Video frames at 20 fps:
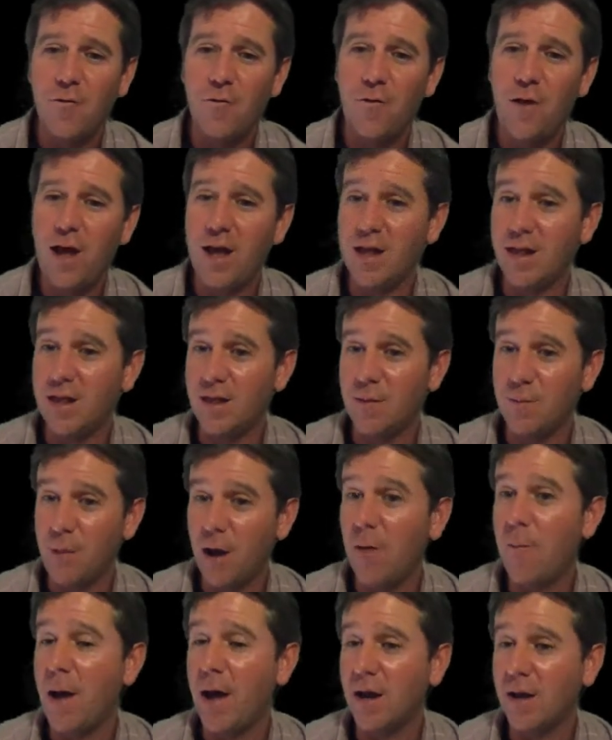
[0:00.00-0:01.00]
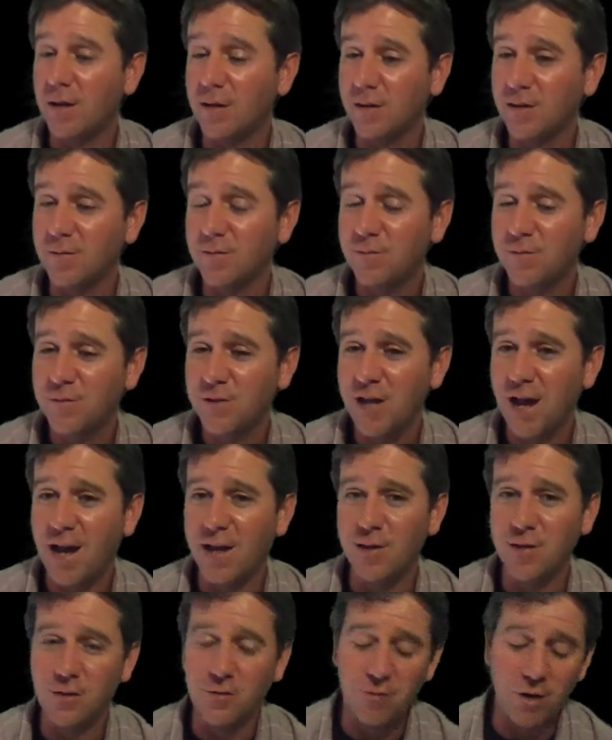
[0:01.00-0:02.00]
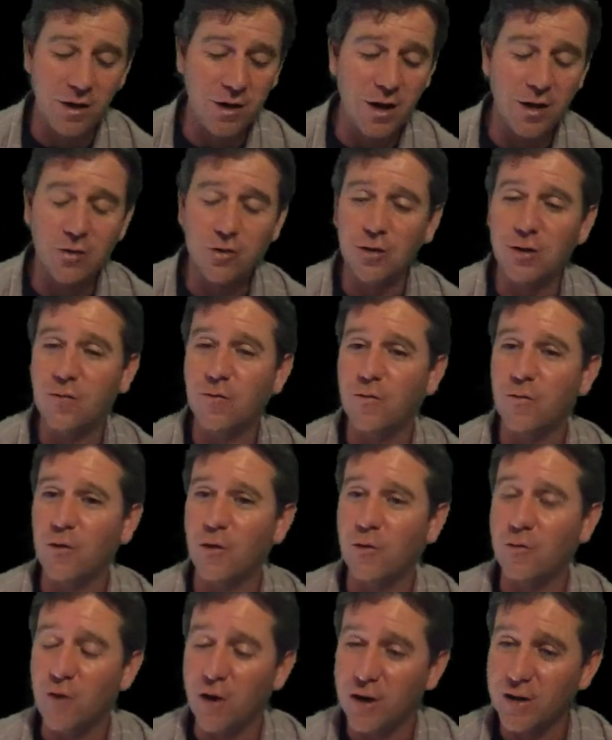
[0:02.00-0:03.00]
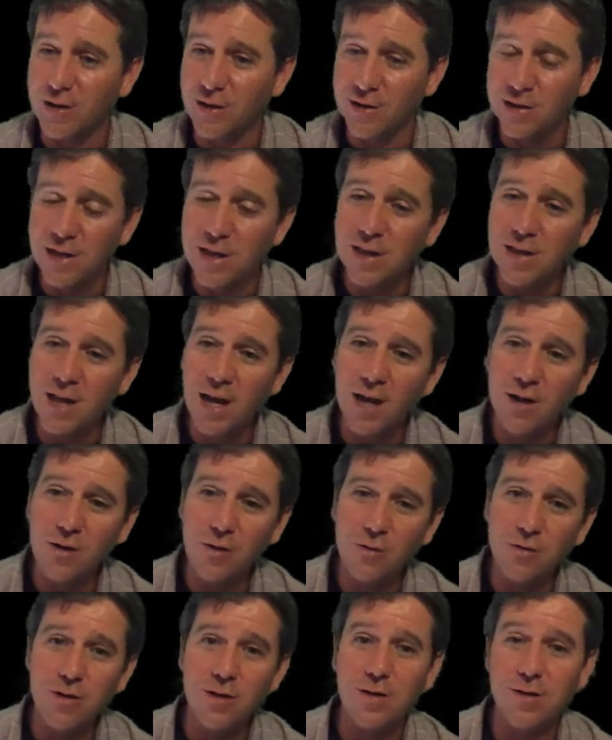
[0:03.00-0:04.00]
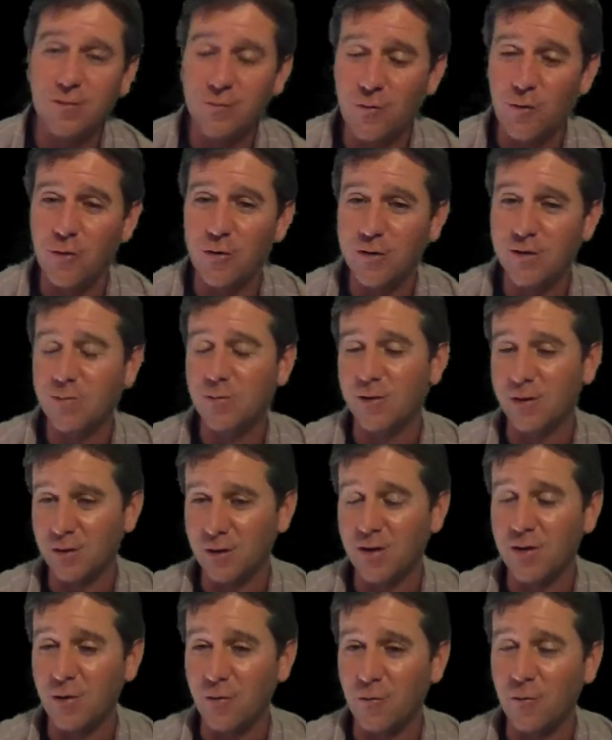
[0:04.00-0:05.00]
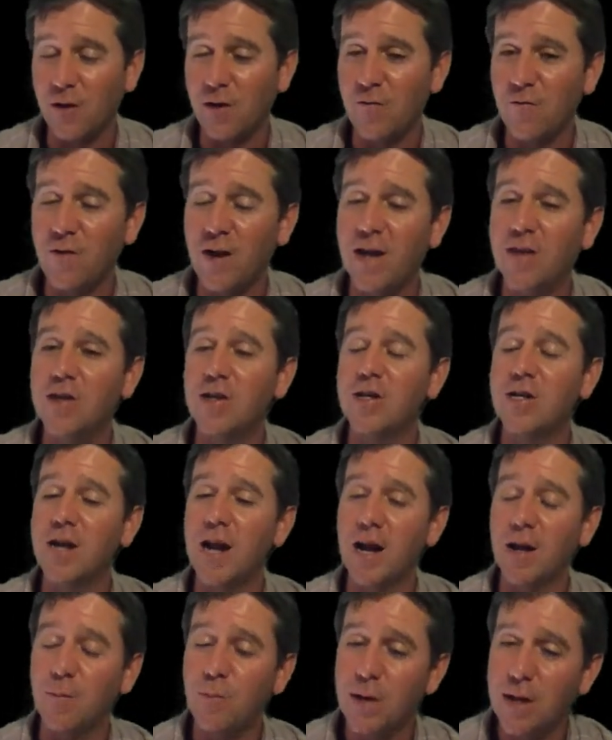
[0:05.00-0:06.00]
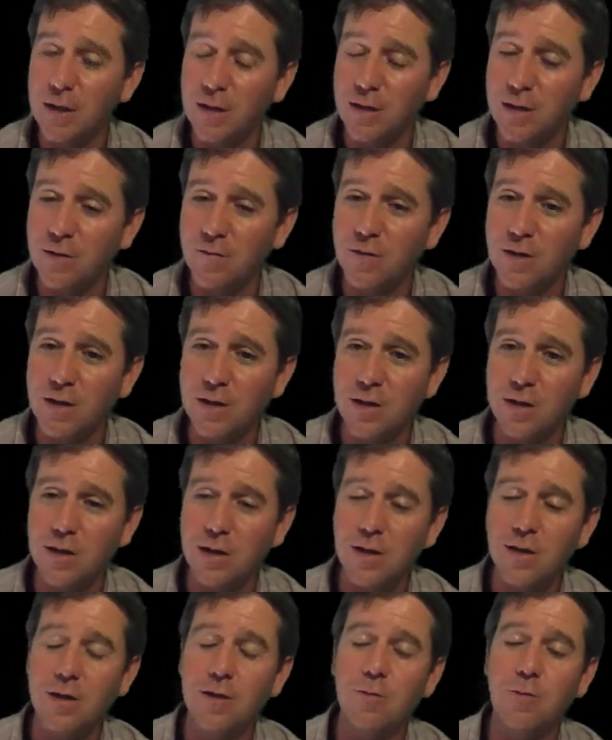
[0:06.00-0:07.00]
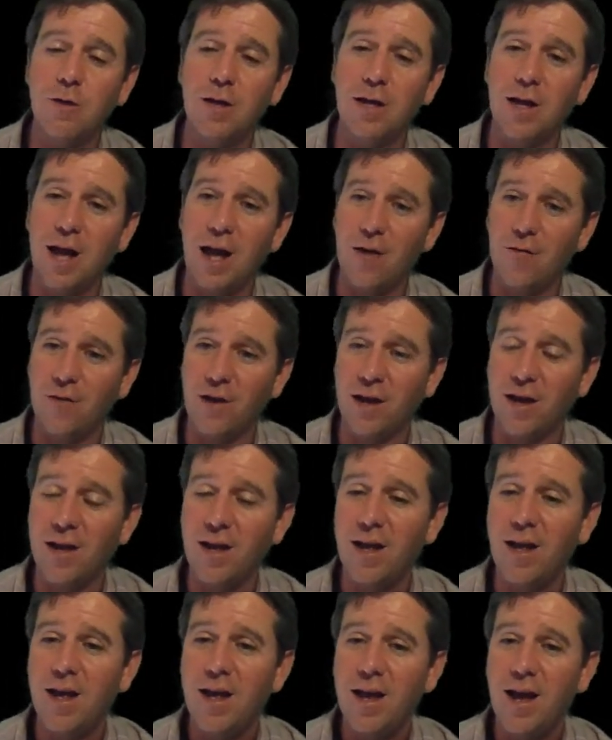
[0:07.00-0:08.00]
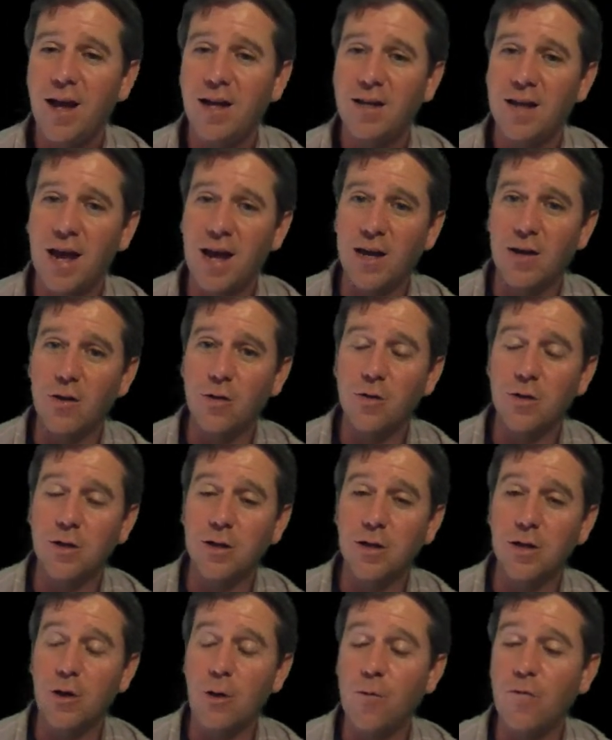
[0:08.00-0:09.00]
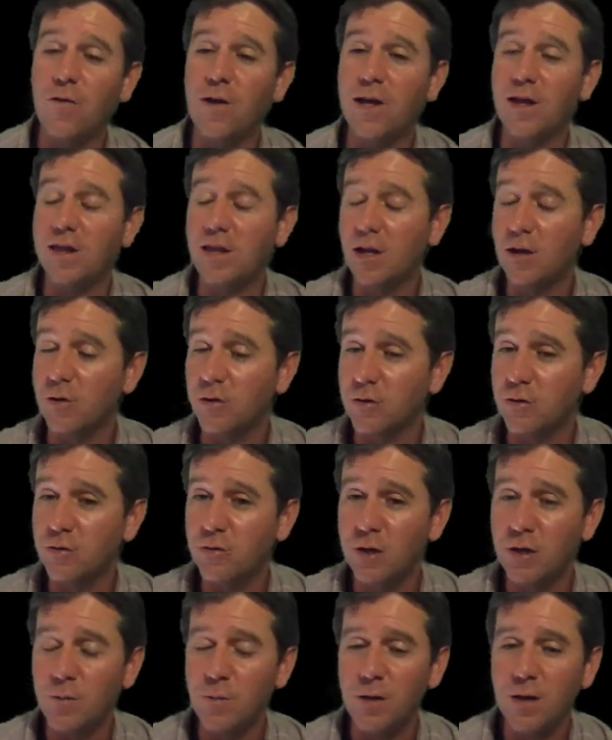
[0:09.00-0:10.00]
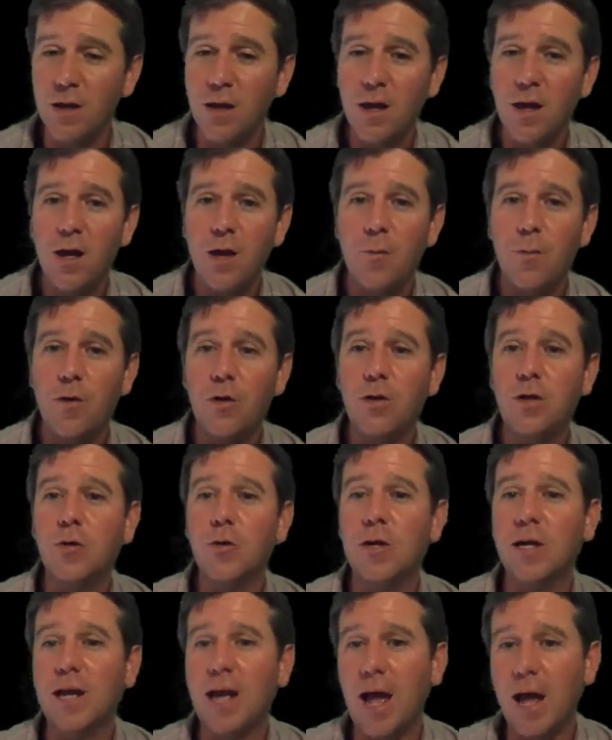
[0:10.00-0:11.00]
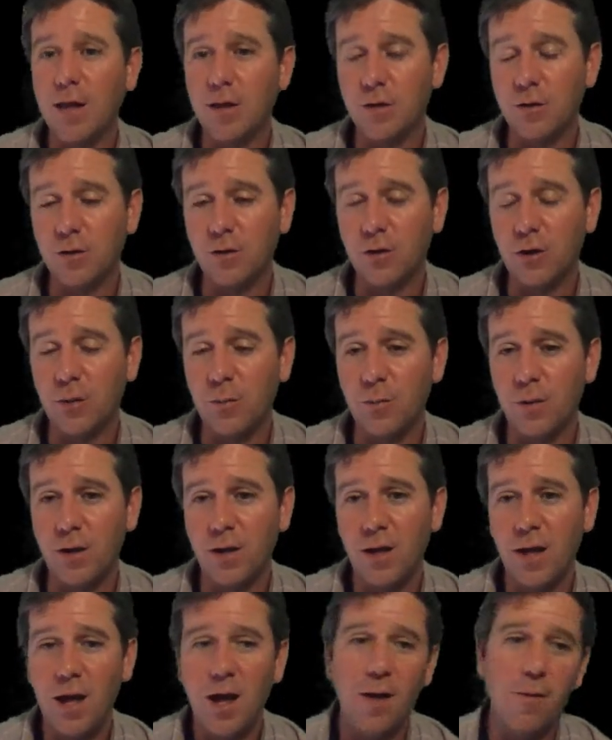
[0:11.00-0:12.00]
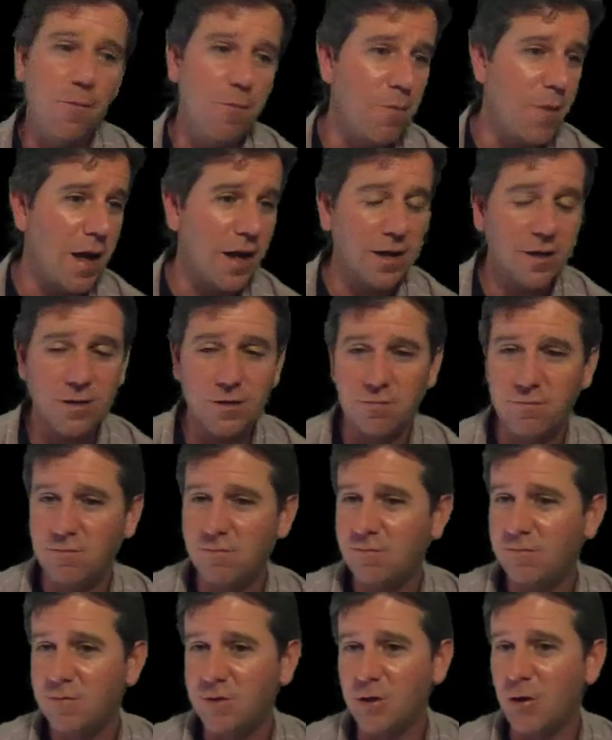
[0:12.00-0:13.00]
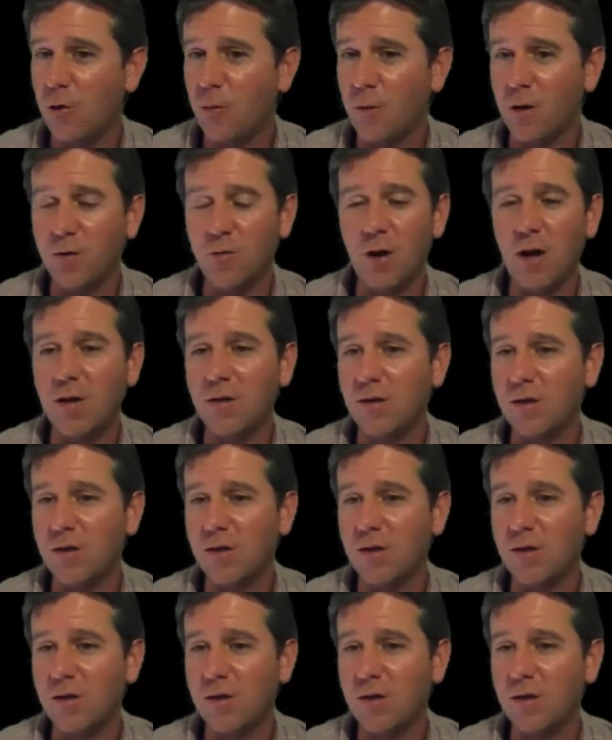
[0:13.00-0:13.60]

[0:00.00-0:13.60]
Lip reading: in biomedical sciences, right? Not just for rare disease diagnosis, of course, where if we can find the genetic basis of these diseases, we can have a diagnosis and hopefully a tailored treatment, but also in cancer therapy, metagenomics, right?